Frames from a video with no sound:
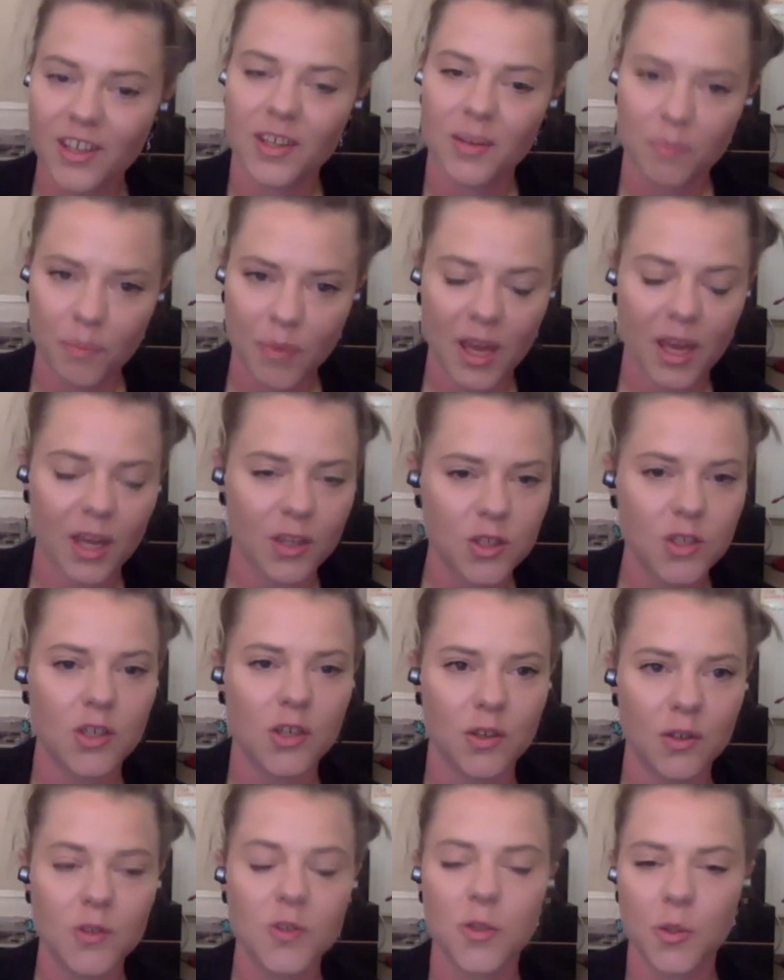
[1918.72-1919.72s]
better
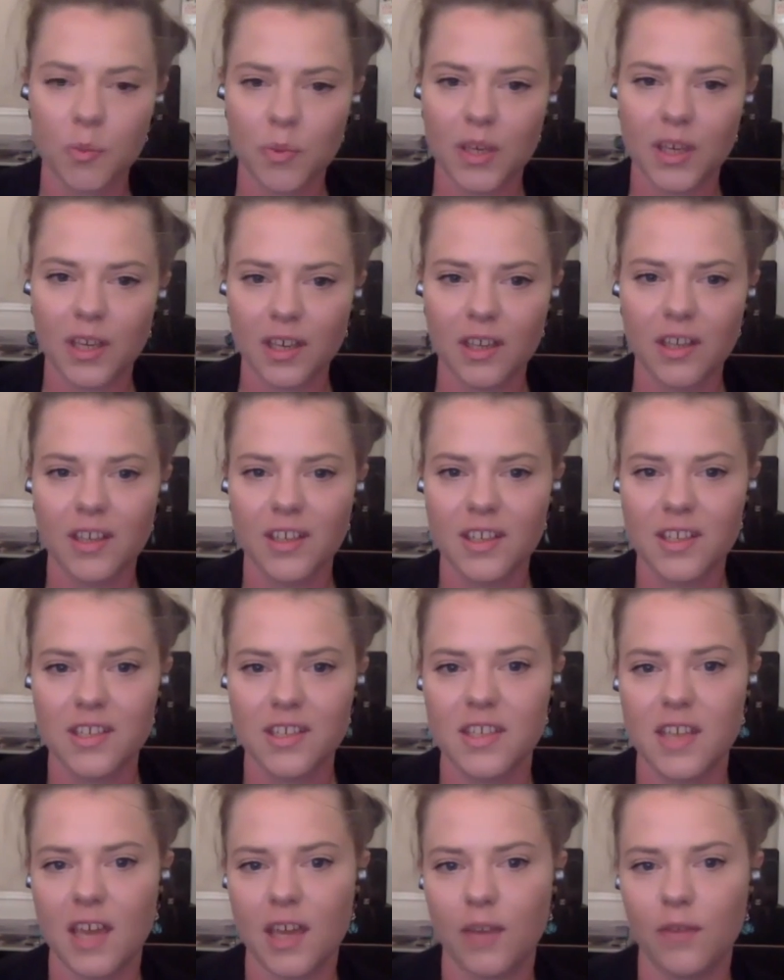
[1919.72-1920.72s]
to to be
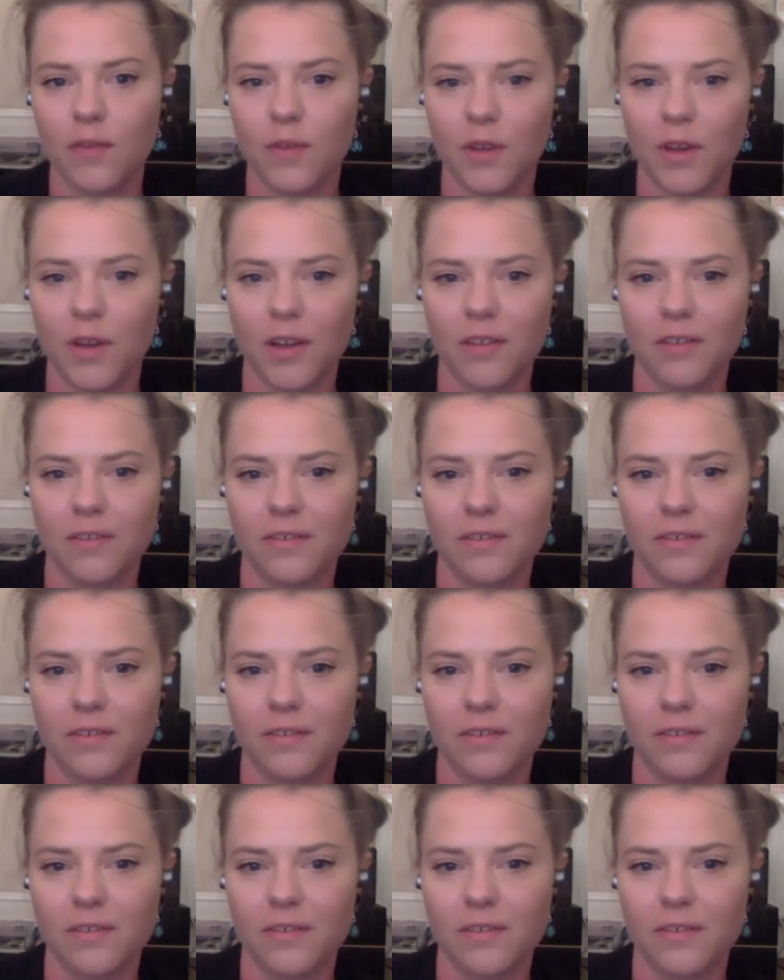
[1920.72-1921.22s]
safe, you know.